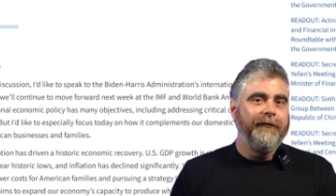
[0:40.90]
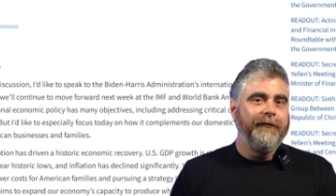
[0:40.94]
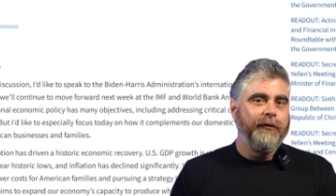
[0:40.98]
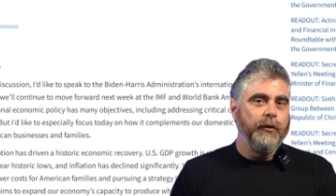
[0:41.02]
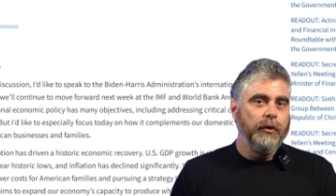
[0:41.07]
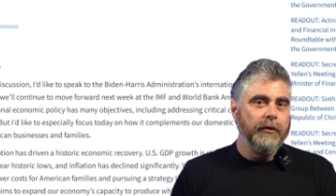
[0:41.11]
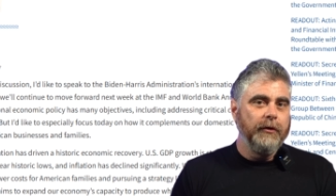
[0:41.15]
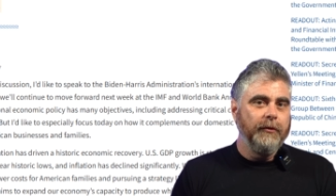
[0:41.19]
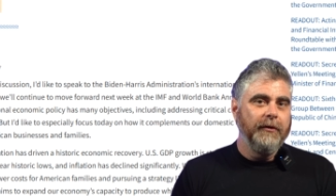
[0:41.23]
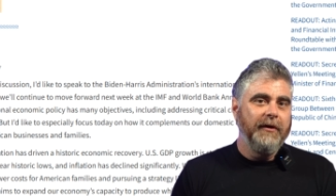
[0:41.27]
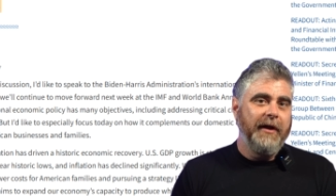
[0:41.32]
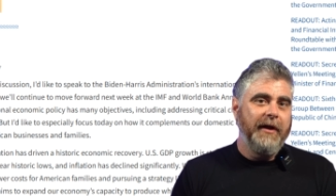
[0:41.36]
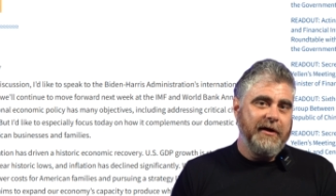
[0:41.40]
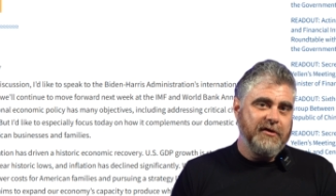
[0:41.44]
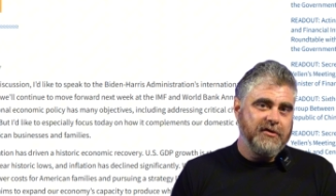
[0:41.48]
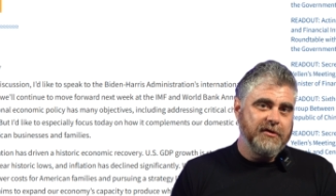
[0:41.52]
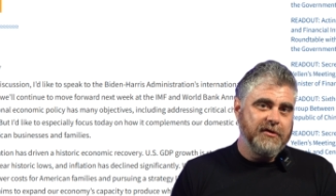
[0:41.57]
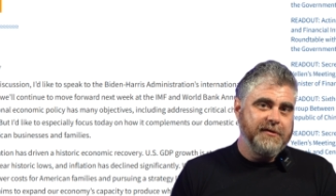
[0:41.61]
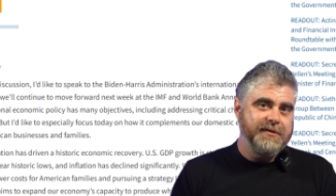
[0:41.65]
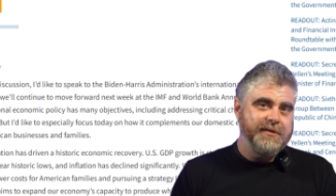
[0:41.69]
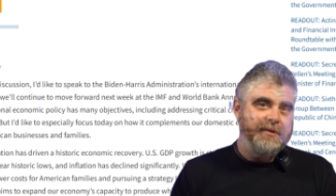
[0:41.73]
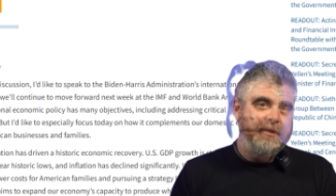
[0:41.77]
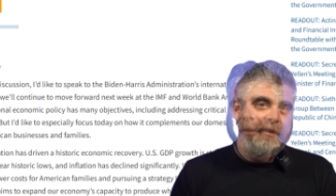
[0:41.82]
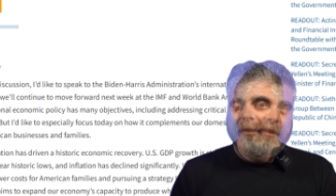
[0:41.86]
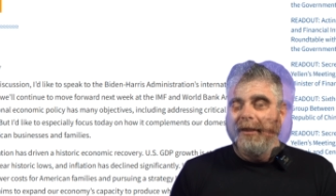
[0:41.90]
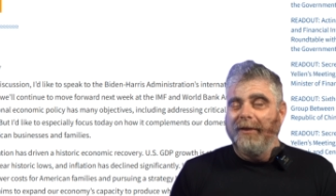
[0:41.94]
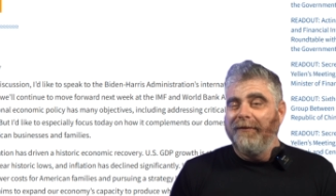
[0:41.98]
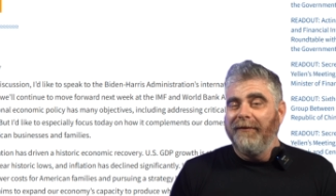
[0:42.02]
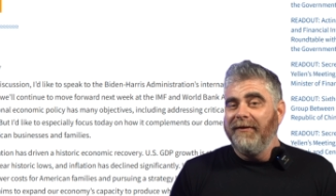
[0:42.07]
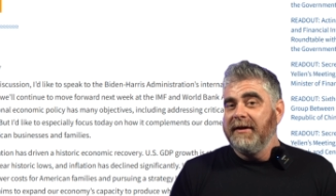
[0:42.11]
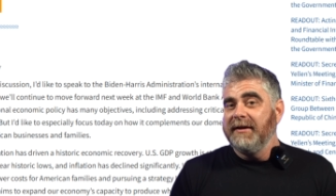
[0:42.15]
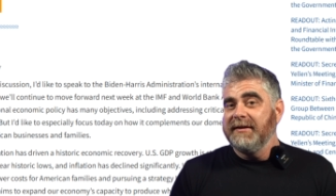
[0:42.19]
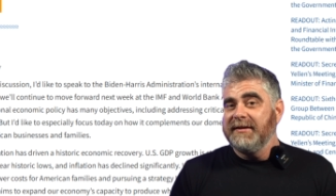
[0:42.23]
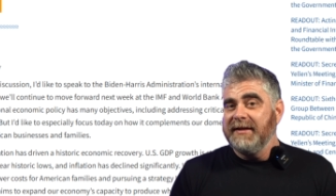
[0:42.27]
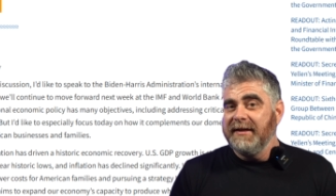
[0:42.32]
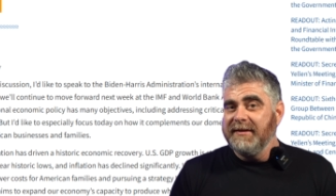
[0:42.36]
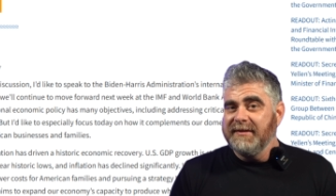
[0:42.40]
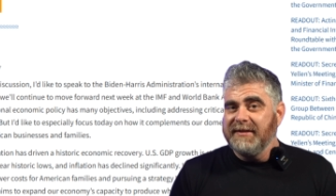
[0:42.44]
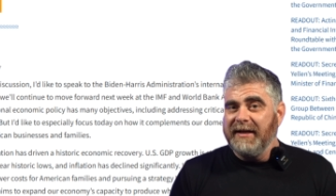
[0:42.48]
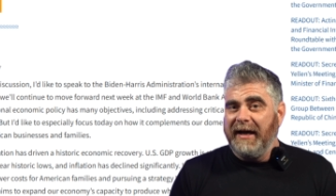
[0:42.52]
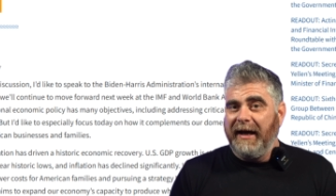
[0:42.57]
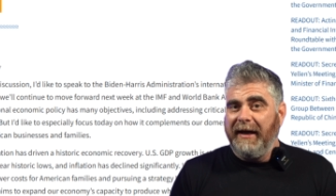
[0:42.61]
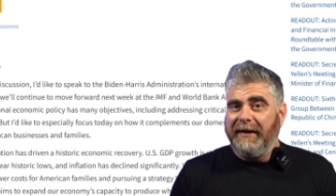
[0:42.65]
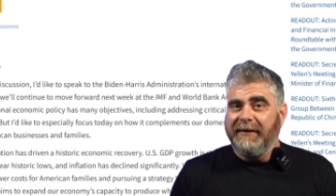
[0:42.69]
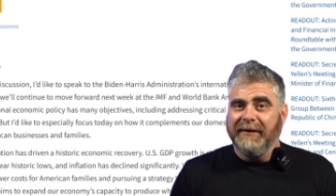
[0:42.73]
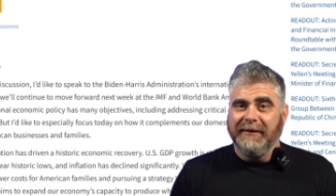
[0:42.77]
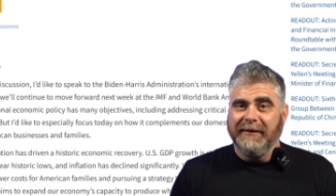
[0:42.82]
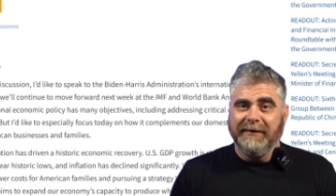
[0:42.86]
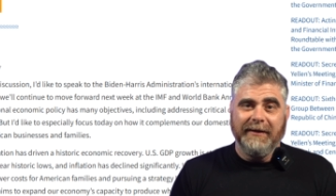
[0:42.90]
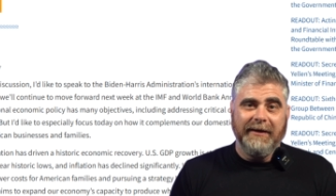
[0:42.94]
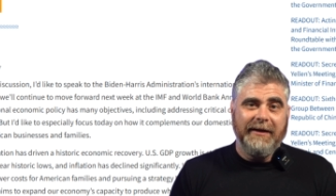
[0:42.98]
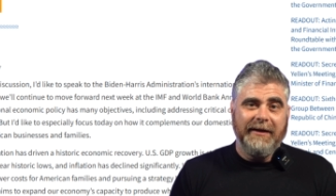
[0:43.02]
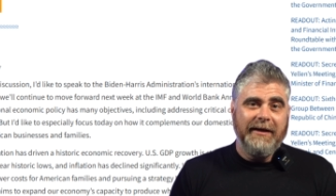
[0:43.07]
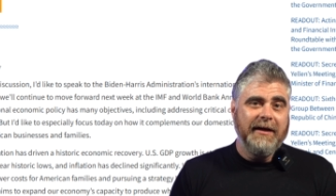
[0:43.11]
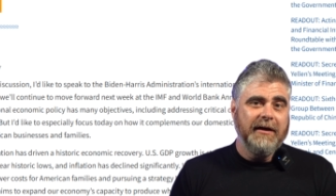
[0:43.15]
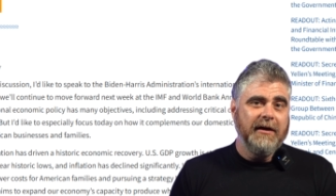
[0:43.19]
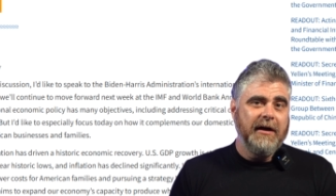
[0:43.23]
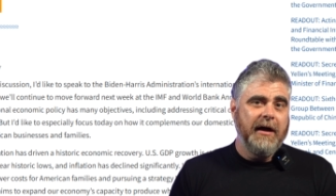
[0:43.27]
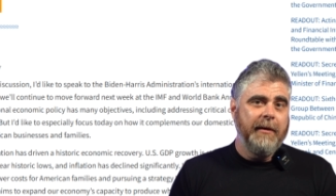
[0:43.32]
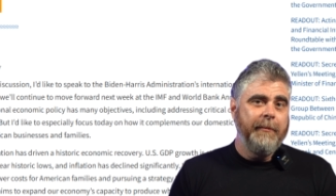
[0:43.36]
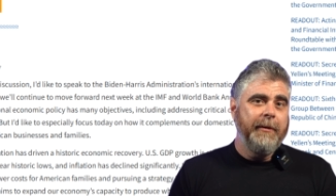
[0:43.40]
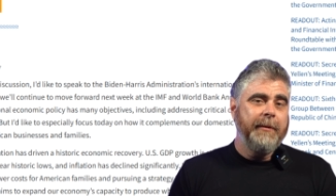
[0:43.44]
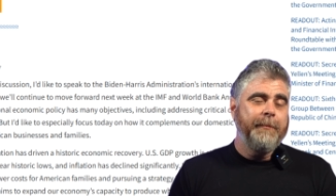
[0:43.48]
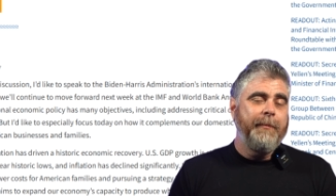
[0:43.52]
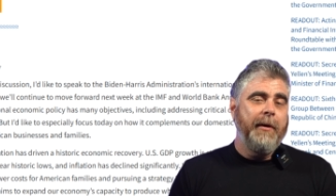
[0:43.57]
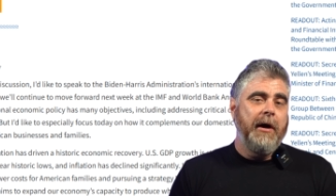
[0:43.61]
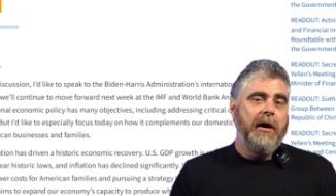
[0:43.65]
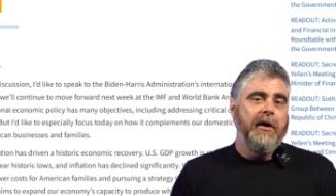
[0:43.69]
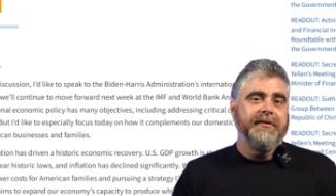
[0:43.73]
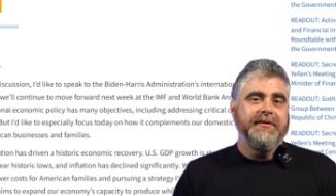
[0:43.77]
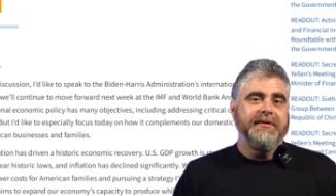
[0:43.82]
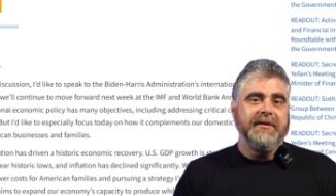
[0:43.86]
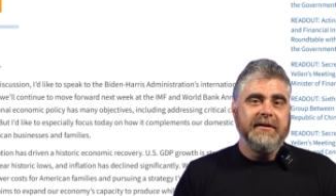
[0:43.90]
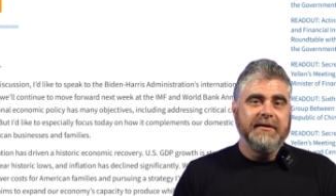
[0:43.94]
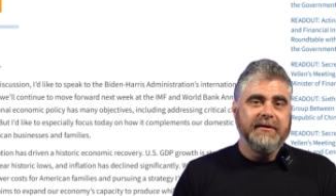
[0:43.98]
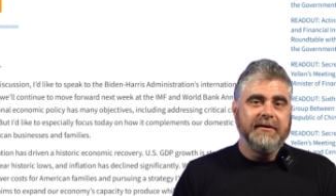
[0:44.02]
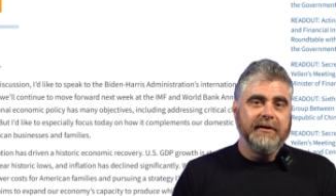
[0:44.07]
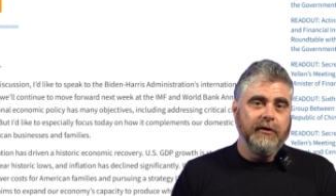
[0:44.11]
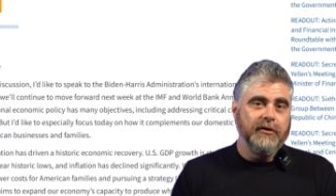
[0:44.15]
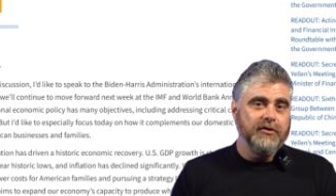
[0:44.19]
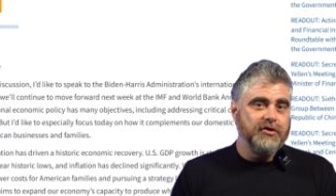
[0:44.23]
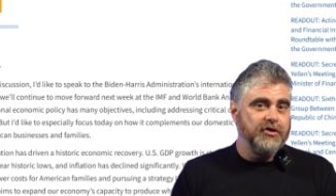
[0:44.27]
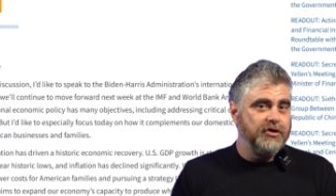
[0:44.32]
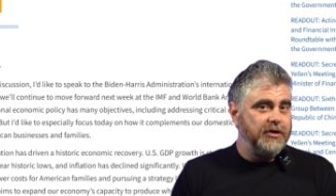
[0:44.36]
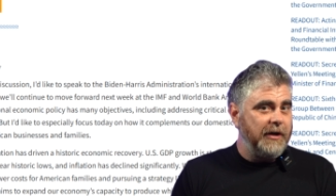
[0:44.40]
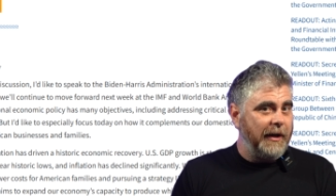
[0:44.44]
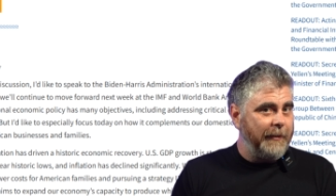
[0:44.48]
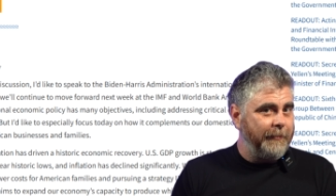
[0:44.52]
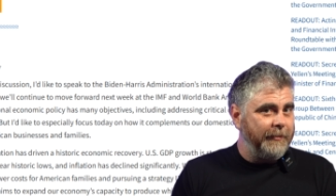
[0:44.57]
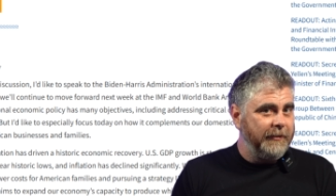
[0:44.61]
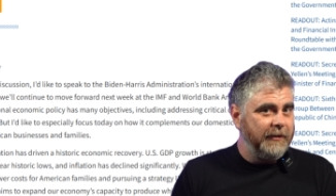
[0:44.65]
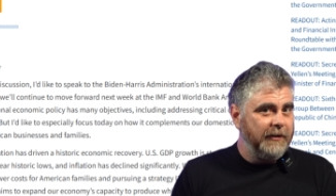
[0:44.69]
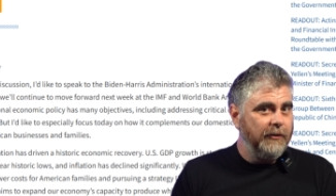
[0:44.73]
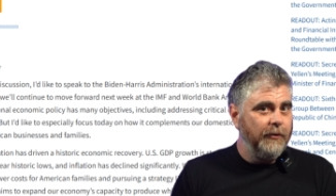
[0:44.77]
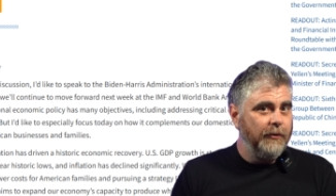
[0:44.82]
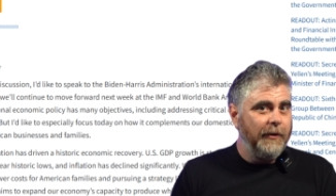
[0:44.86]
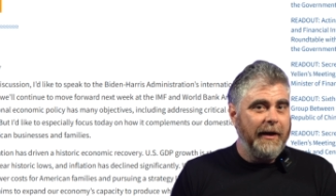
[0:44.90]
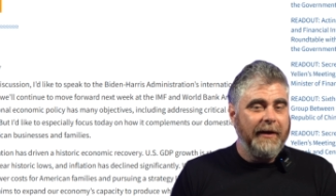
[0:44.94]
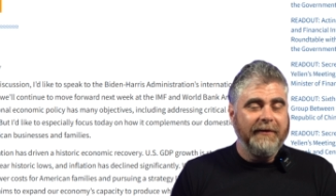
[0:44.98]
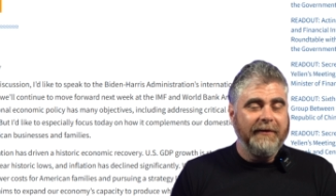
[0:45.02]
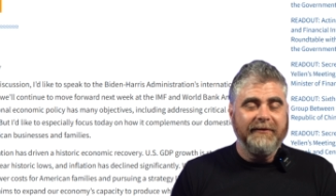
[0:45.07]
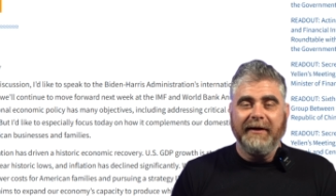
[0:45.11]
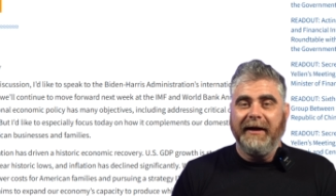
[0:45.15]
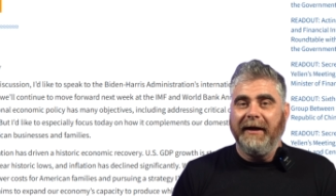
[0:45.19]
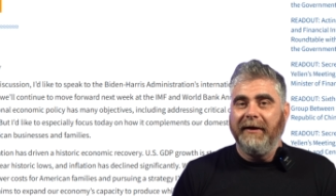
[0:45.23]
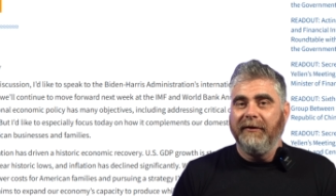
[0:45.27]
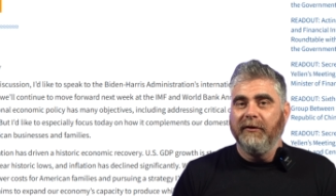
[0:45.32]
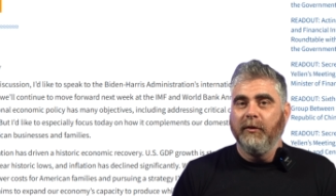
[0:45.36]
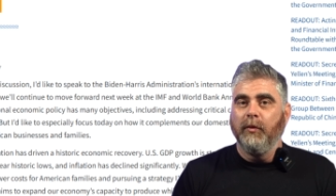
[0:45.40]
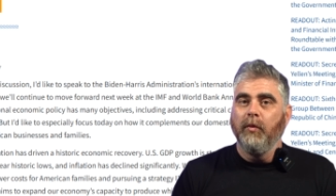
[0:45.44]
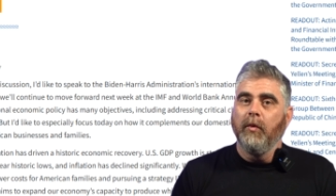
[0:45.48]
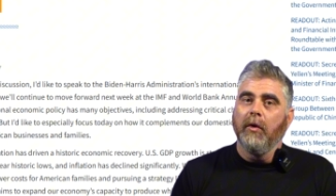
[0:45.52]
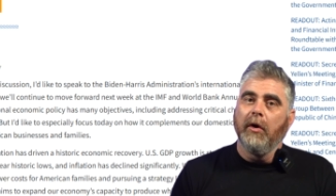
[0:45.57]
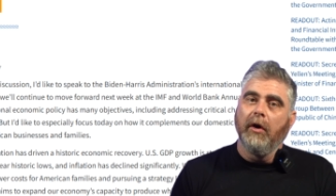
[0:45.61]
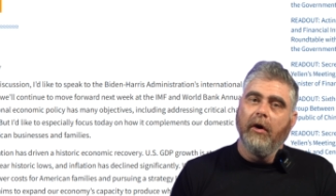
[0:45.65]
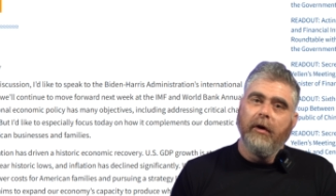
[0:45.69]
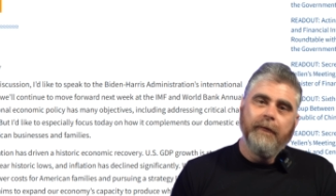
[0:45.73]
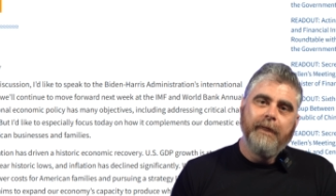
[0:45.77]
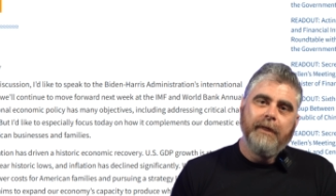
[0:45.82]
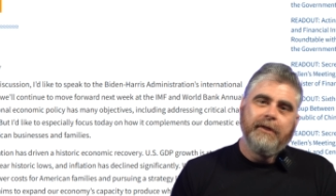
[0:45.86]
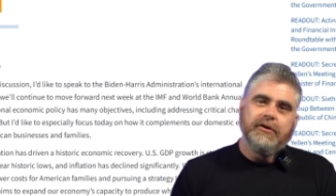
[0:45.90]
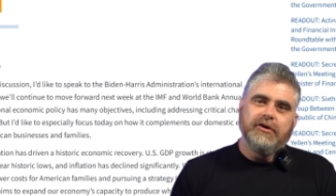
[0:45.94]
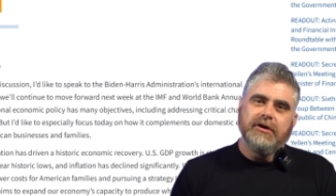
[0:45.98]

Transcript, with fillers: Foreign Relations, giving us insight into the economic policies that are shaping the U S and the world.